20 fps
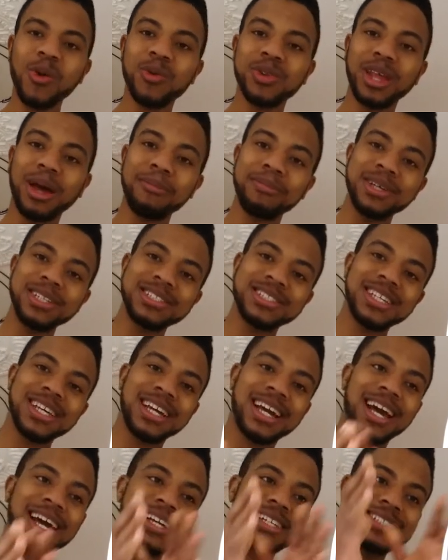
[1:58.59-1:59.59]
With that being
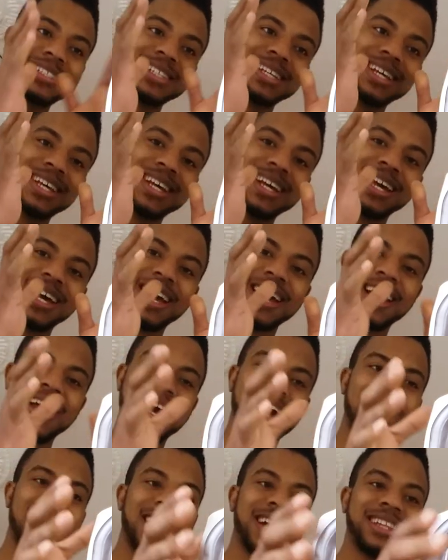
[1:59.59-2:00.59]
said, guys,
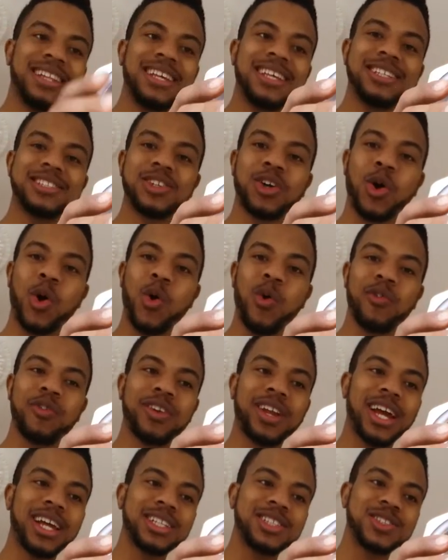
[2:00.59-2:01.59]
these are
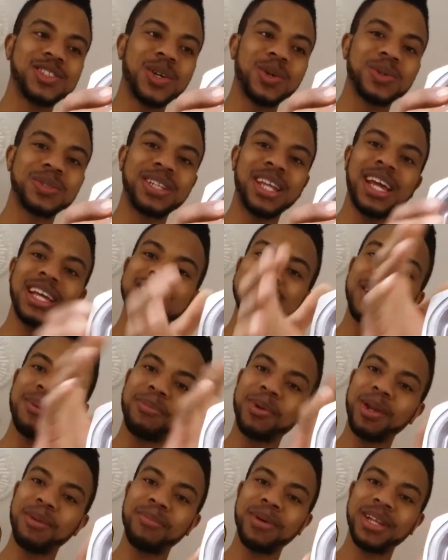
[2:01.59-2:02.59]
overnight soaked dates. I put a